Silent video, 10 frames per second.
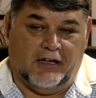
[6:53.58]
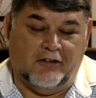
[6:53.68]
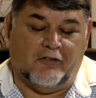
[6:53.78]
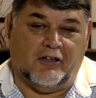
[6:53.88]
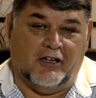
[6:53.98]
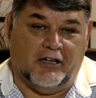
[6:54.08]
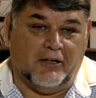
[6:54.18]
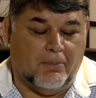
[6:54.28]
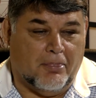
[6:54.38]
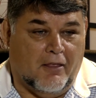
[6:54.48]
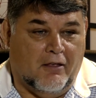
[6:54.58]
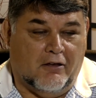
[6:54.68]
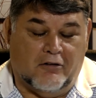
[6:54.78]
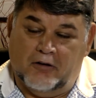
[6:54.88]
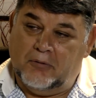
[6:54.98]
end of the day,
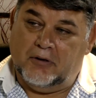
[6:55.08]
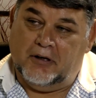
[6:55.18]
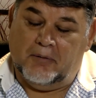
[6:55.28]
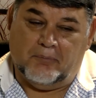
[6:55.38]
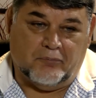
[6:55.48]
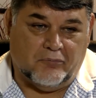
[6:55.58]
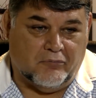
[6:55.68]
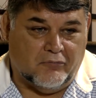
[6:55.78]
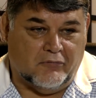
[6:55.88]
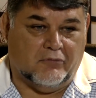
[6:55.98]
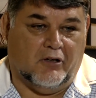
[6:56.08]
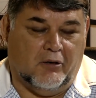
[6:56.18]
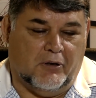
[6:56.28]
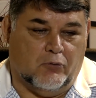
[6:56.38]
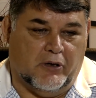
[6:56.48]
you know, um, I
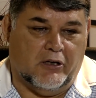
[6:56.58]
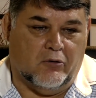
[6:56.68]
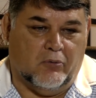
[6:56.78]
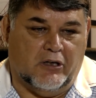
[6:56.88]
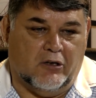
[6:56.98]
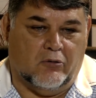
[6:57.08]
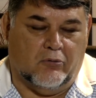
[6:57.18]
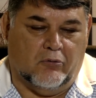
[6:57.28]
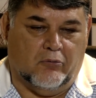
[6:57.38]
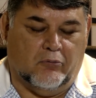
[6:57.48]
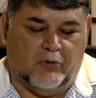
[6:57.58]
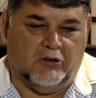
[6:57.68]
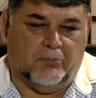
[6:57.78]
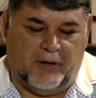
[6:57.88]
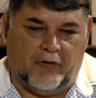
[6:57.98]
mean, we, we,
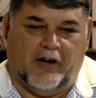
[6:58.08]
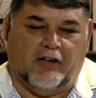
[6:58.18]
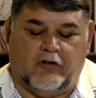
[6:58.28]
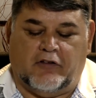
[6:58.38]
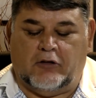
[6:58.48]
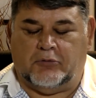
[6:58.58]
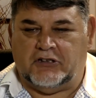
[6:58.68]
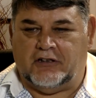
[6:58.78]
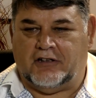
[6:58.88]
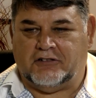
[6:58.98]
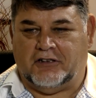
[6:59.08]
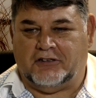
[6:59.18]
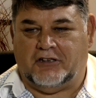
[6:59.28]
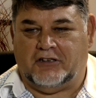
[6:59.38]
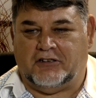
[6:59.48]
we parallel to that, we see this
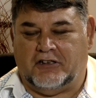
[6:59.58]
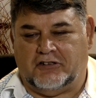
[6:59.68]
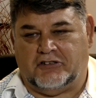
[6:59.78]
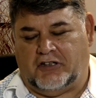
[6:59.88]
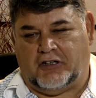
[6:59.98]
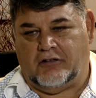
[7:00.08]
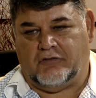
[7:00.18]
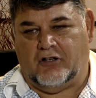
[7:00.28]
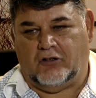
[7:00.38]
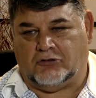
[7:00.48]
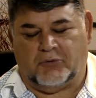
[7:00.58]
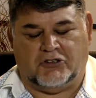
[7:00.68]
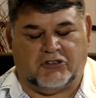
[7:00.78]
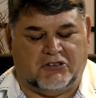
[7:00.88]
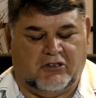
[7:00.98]
as, as, as a setting of goals, which
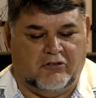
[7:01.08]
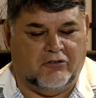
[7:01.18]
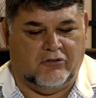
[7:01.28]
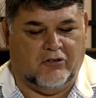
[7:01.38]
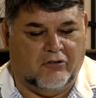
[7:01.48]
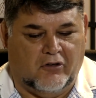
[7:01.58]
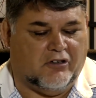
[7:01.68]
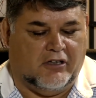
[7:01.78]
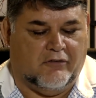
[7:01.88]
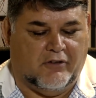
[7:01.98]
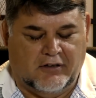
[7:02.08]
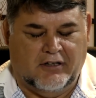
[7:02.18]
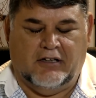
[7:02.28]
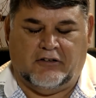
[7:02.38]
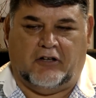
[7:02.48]
is not even
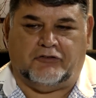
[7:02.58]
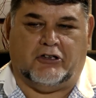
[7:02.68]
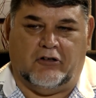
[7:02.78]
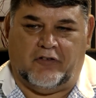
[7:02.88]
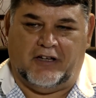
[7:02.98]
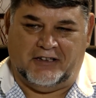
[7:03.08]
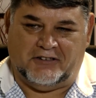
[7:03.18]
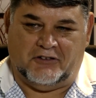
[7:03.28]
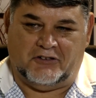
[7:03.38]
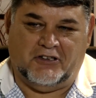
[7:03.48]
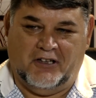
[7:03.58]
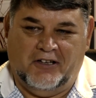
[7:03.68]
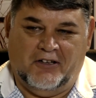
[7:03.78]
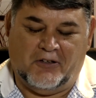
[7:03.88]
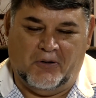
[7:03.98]
touching on the essence.
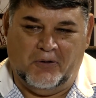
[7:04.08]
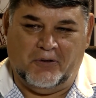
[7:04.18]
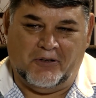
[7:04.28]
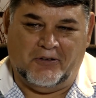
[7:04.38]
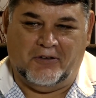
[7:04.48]
Your,